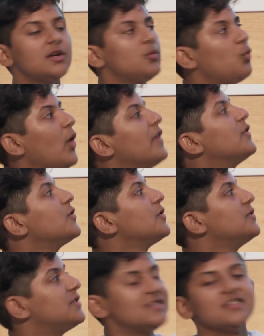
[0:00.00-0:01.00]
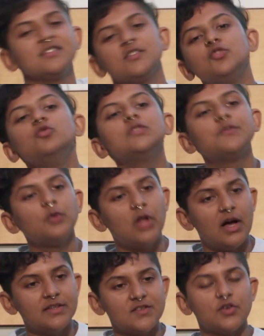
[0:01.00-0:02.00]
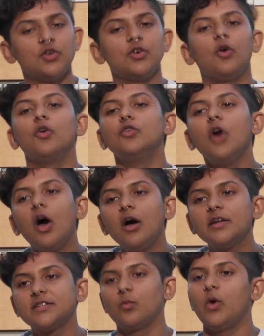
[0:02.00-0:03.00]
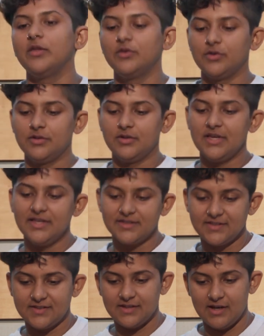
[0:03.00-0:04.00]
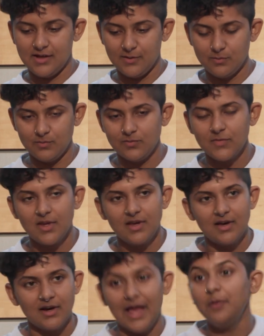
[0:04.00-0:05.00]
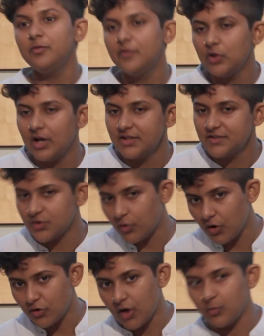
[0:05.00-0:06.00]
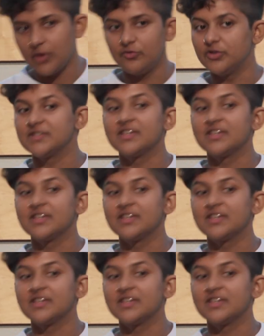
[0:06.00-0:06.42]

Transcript: whether this is a useful answer or not, whether it's a helpful answer or not, whether it's